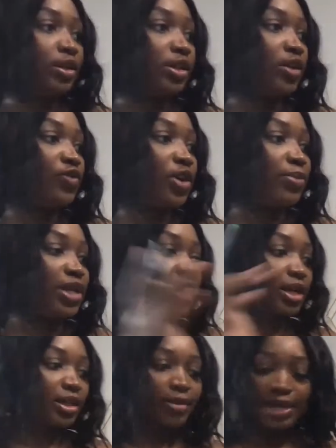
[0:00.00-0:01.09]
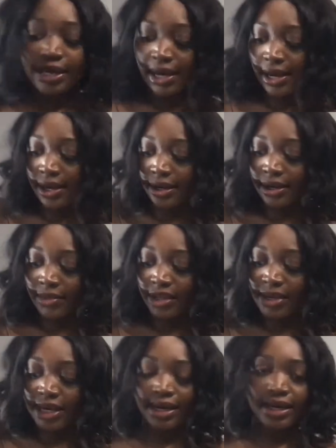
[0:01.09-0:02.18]
So from here, let me um let
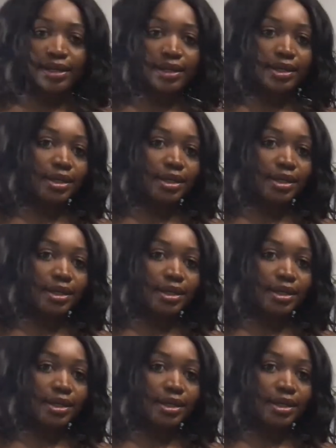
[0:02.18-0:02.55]
me add